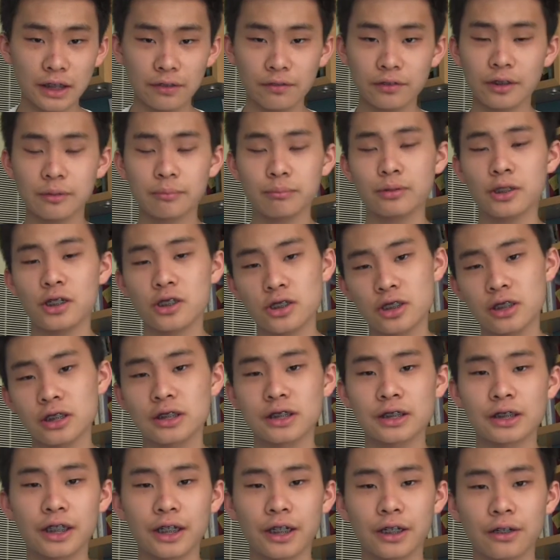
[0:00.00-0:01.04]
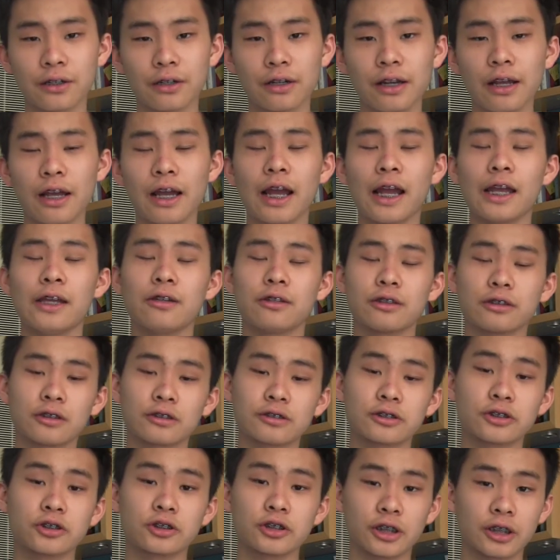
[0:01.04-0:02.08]
7 impressions there. And you can
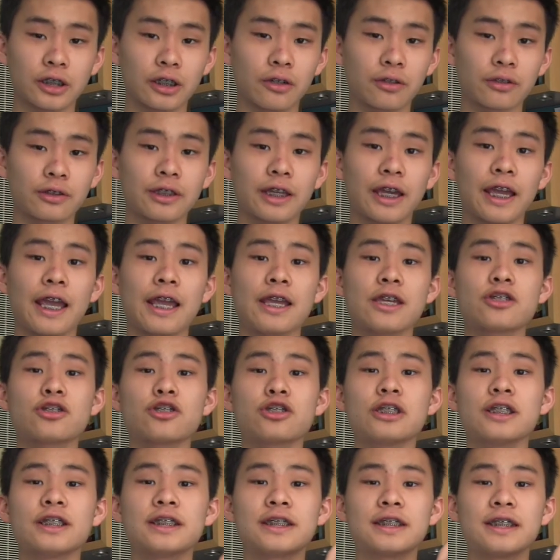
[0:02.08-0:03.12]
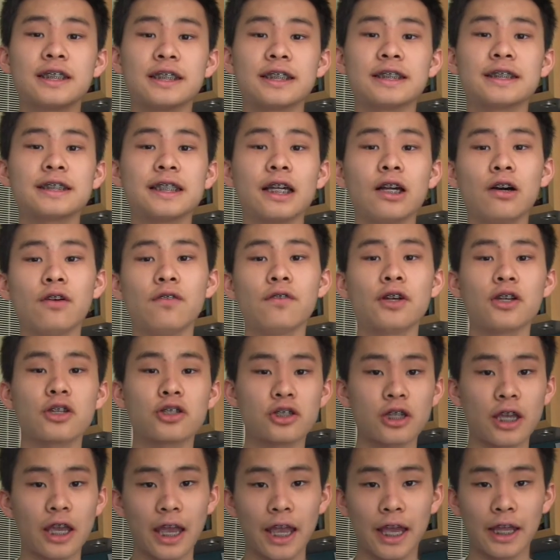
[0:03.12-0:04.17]
also check out the HTC
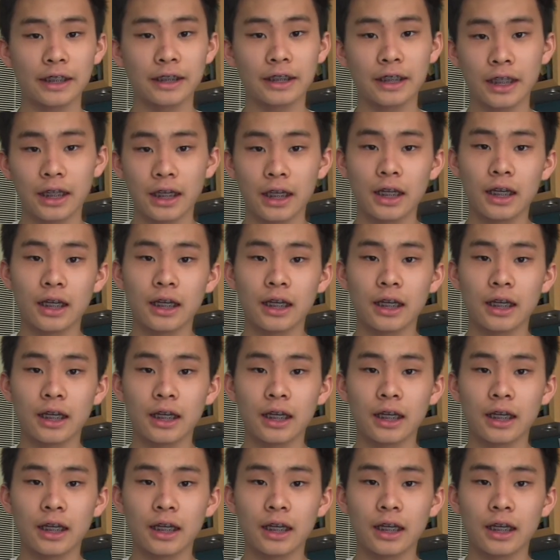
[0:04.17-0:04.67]
Sailfish and